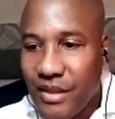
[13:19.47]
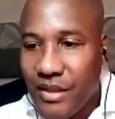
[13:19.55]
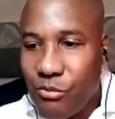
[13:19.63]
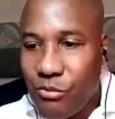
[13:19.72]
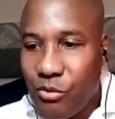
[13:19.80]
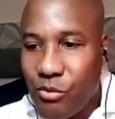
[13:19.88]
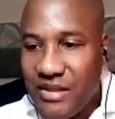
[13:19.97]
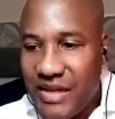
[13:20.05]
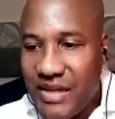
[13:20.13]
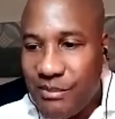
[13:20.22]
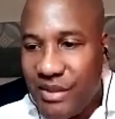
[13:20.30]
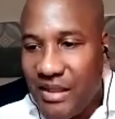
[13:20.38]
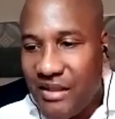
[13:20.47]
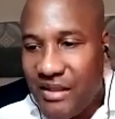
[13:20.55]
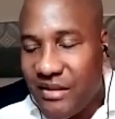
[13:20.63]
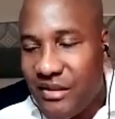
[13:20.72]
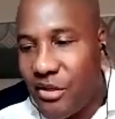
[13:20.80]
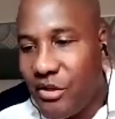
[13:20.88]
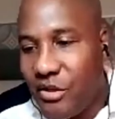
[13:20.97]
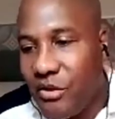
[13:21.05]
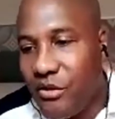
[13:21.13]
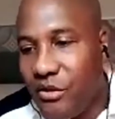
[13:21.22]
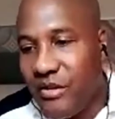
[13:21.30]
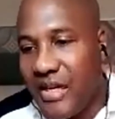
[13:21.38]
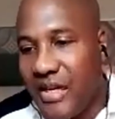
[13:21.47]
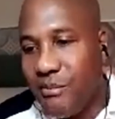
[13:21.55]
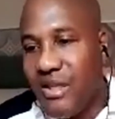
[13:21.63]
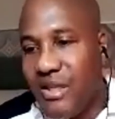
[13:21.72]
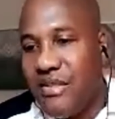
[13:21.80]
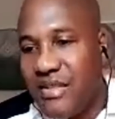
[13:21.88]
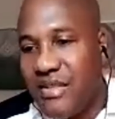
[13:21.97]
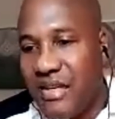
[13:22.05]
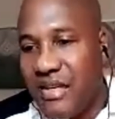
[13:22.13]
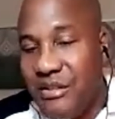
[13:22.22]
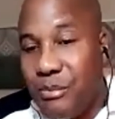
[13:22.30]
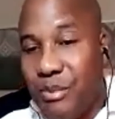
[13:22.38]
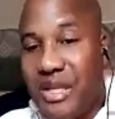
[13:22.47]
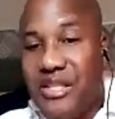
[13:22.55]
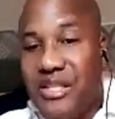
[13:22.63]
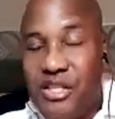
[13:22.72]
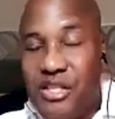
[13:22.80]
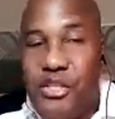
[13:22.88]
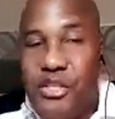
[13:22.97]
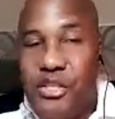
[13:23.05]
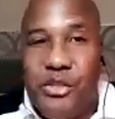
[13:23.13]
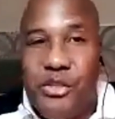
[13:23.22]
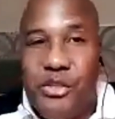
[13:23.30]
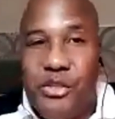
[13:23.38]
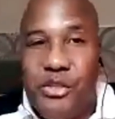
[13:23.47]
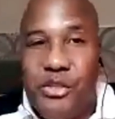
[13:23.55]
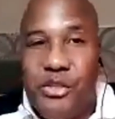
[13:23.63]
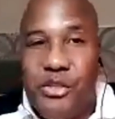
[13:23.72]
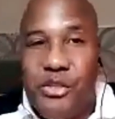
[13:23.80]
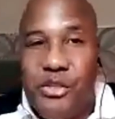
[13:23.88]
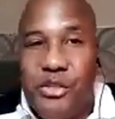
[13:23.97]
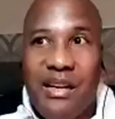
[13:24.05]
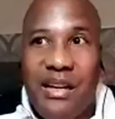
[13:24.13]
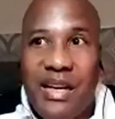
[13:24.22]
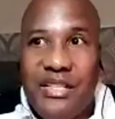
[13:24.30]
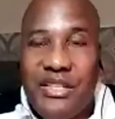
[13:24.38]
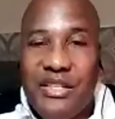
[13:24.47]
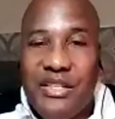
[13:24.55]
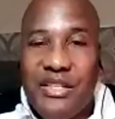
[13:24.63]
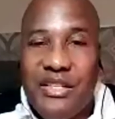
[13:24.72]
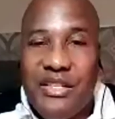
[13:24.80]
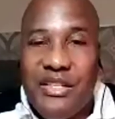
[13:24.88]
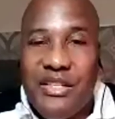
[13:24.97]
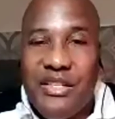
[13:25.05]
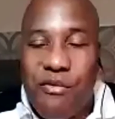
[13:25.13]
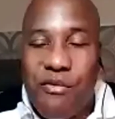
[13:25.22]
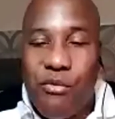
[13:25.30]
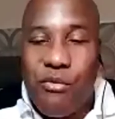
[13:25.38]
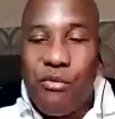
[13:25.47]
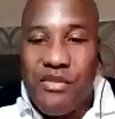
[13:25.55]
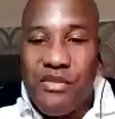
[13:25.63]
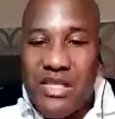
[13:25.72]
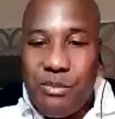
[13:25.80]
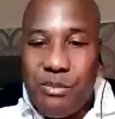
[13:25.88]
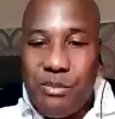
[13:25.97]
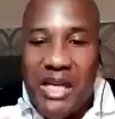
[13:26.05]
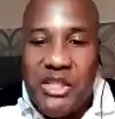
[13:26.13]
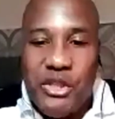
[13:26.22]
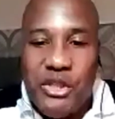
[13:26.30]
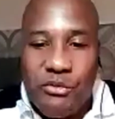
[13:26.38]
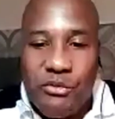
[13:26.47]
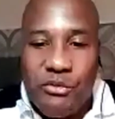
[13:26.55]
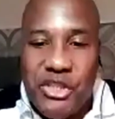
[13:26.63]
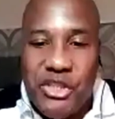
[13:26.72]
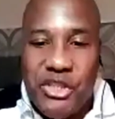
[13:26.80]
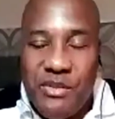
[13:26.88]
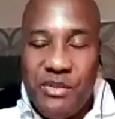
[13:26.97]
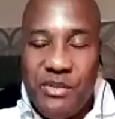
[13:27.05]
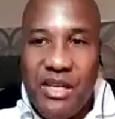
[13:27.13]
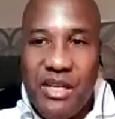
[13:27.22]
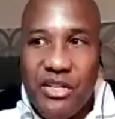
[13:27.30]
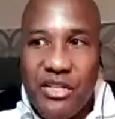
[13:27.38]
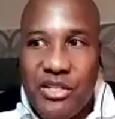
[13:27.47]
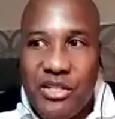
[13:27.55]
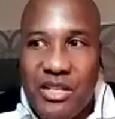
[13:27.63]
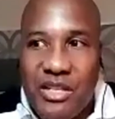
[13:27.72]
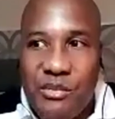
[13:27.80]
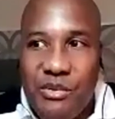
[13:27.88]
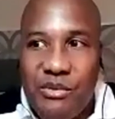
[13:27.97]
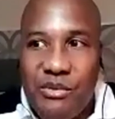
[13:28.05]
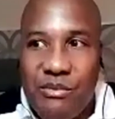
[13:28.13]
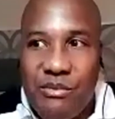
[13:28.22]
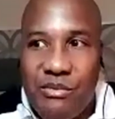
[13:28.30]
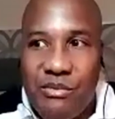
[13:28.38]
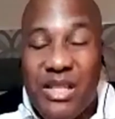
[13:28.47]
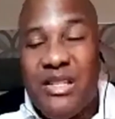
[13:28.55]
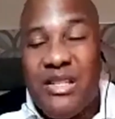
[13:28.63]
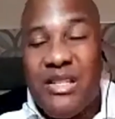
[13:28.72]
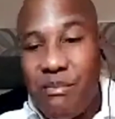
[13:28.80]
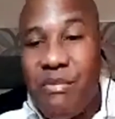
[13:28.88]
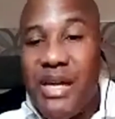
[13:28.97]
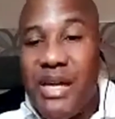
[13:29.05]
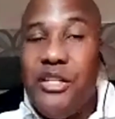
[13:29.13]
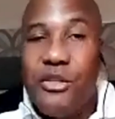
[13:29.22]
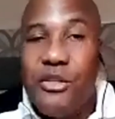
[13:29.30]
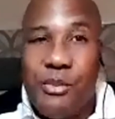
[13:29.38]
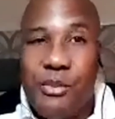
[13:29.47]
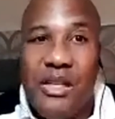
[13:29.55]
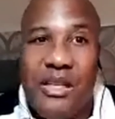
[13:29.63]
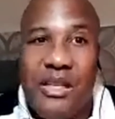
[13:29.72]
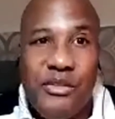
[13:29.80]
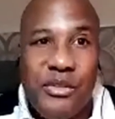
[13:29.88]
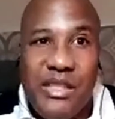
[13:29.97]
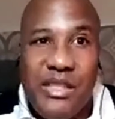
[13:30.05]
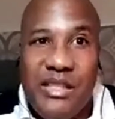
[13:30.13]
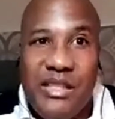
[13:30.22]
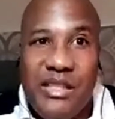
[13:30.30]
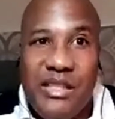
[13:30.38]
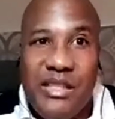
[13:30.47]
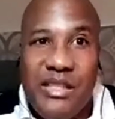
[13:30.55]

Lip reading: What does that mean? So that means that you're based in Europe, and unless you have one of the special regimes, so many European countries,